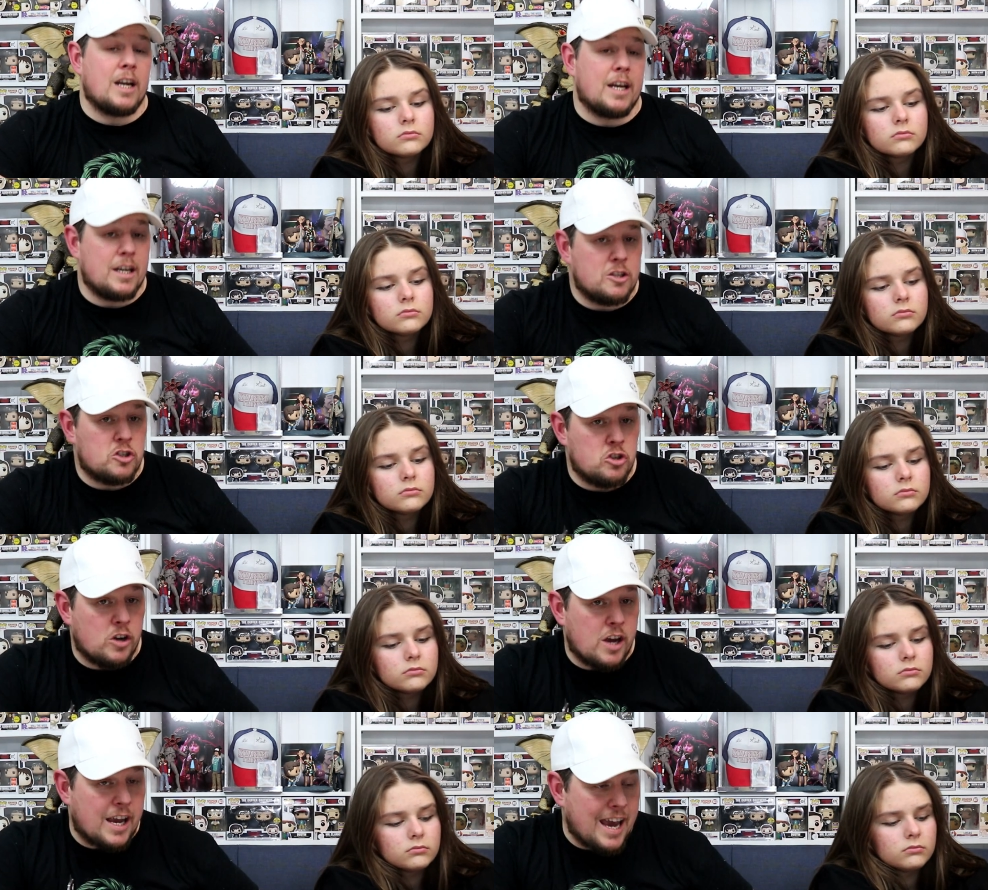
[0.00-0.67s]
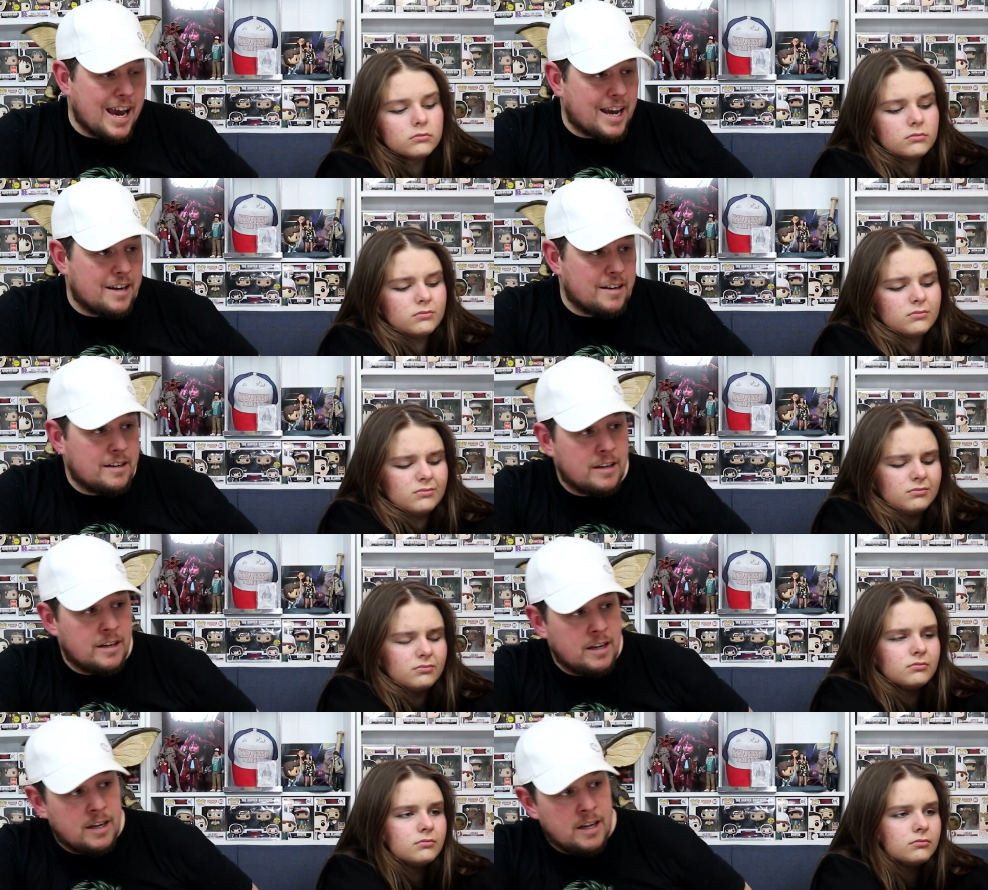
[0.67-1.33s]
Speaker 1: like it's took a kicking,
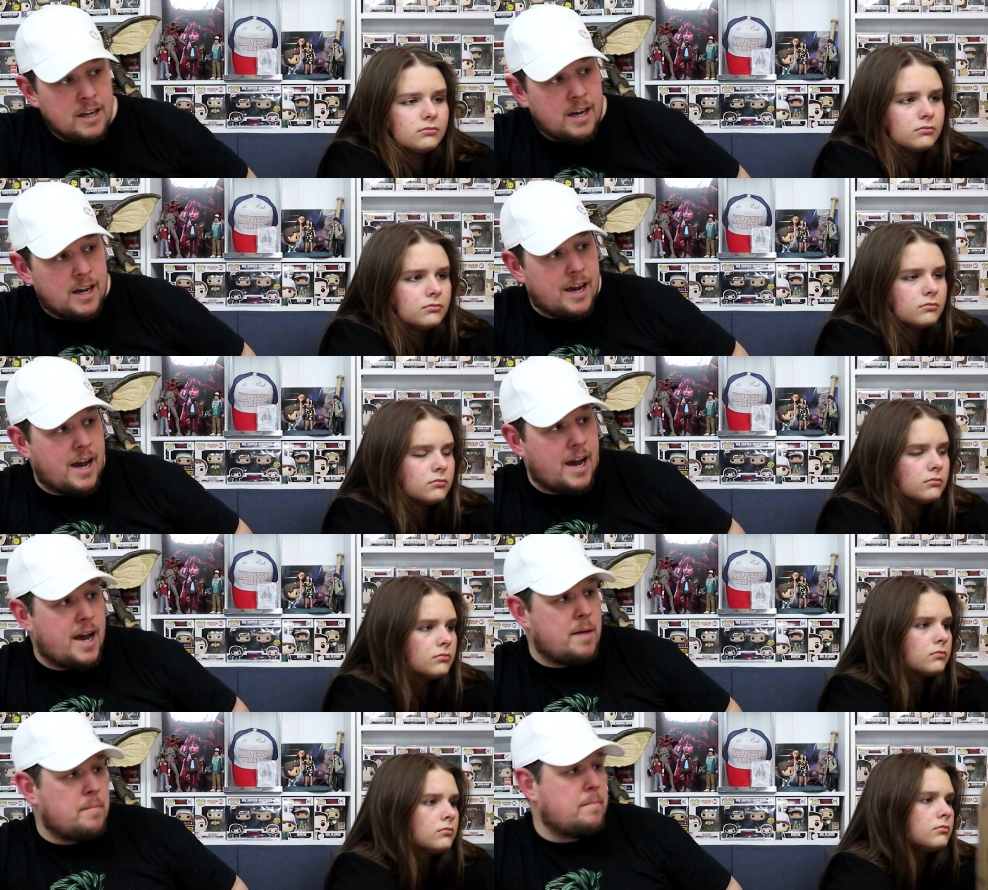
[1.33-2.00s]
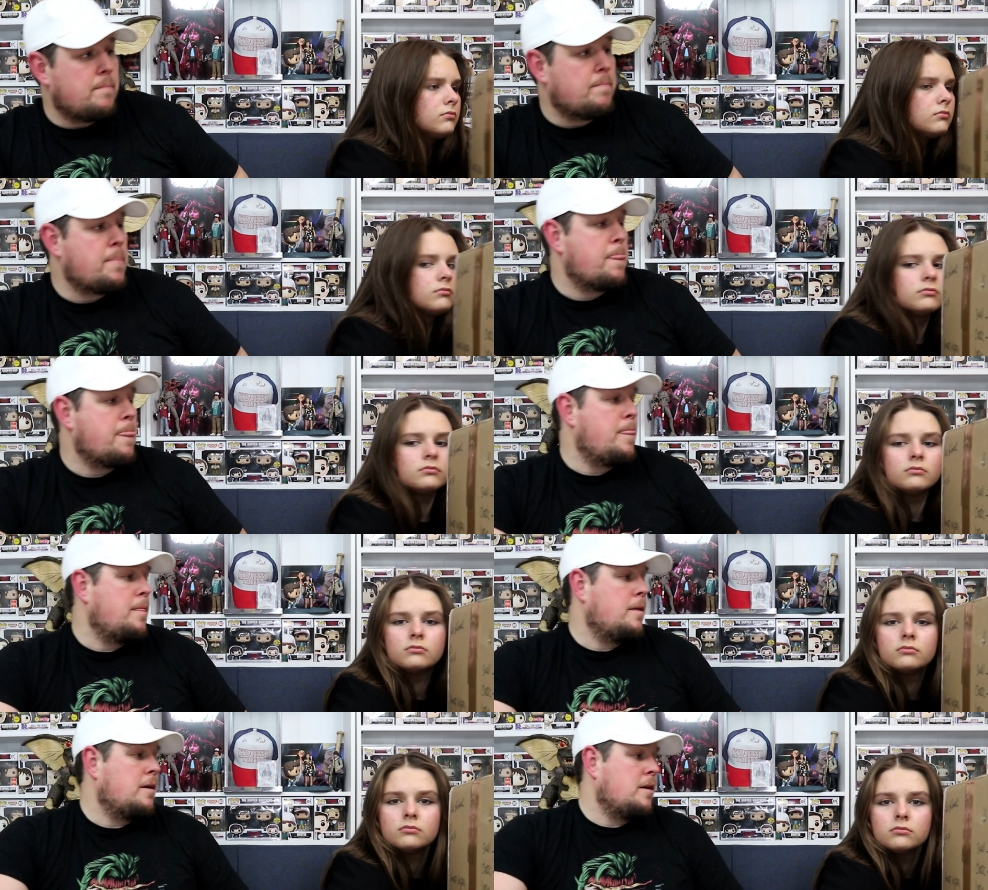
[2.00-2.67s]
um,
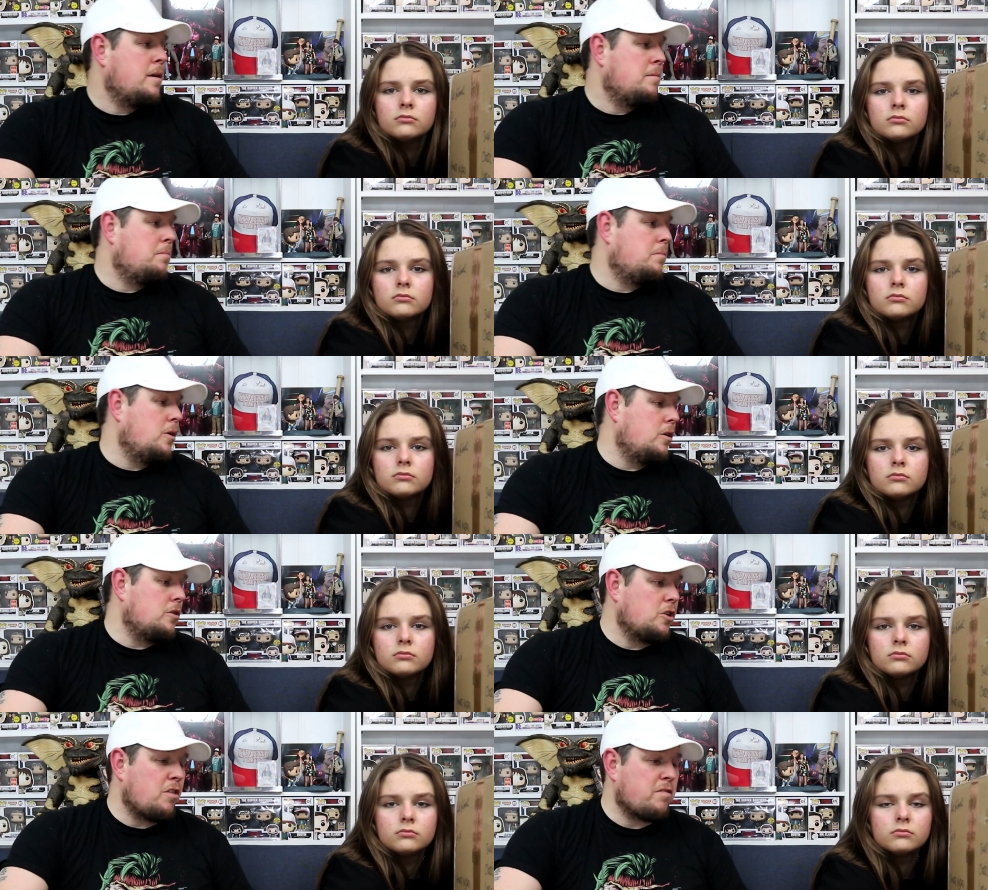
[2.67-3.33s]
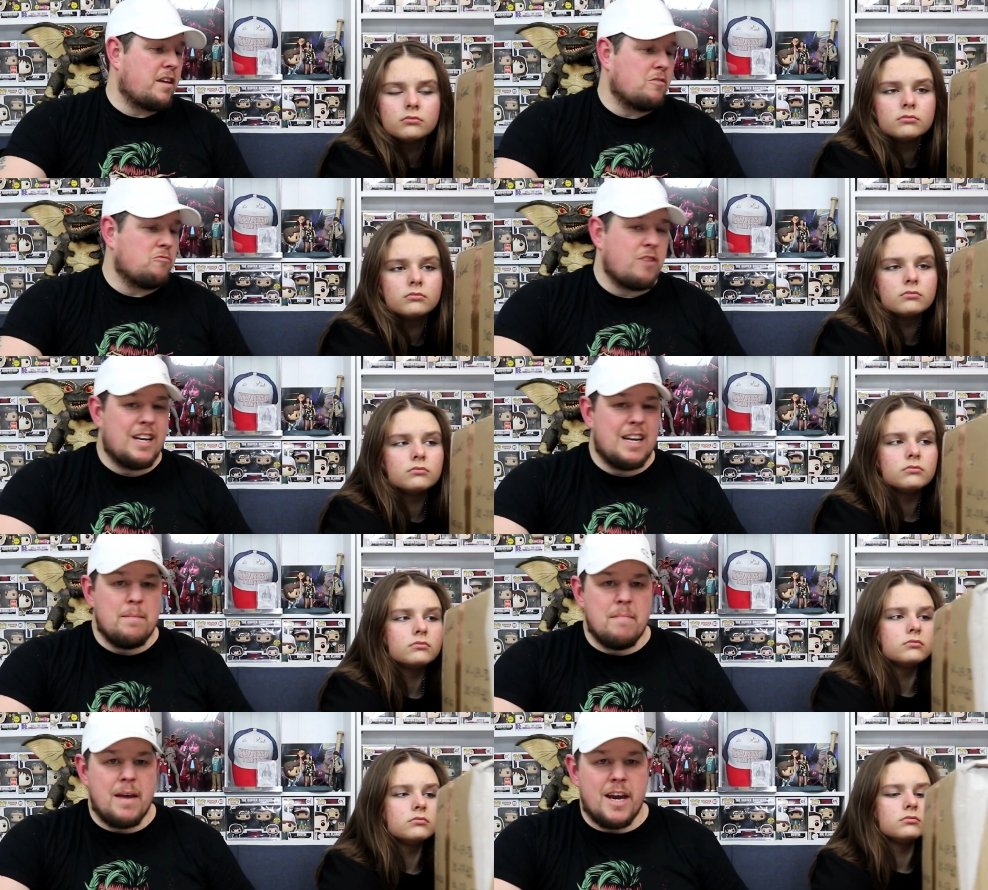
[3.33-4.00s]
but nothing
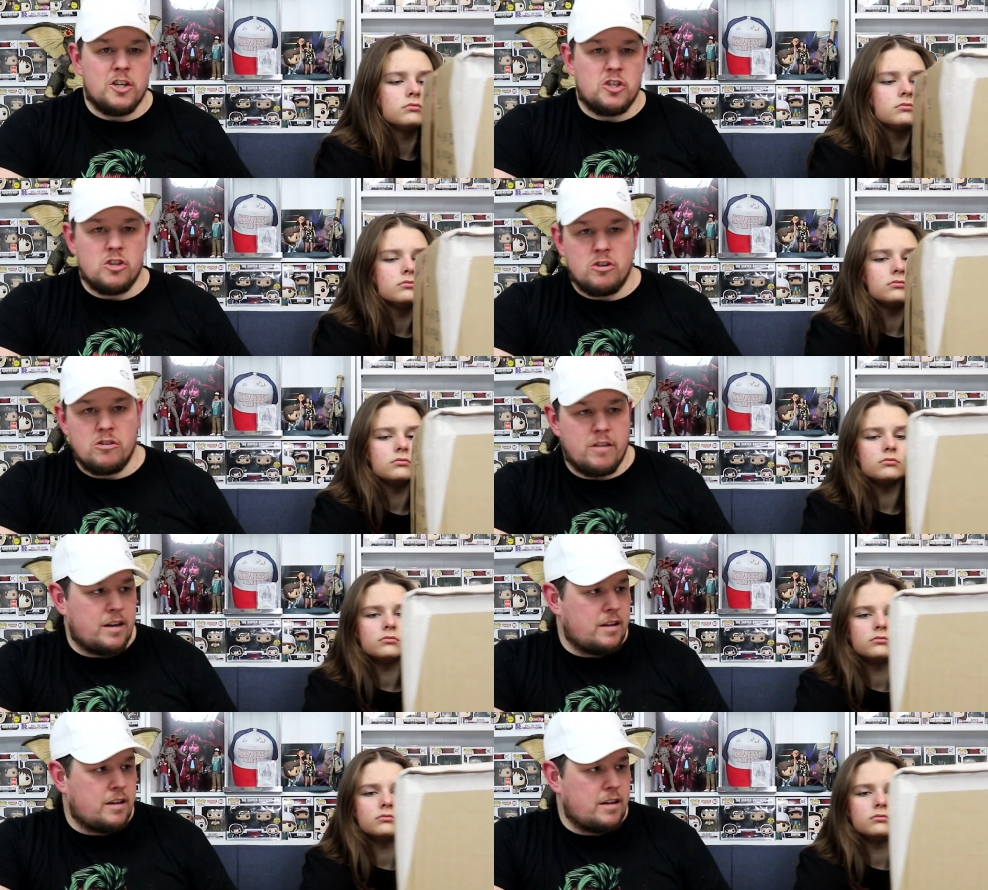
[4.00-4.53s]
really major or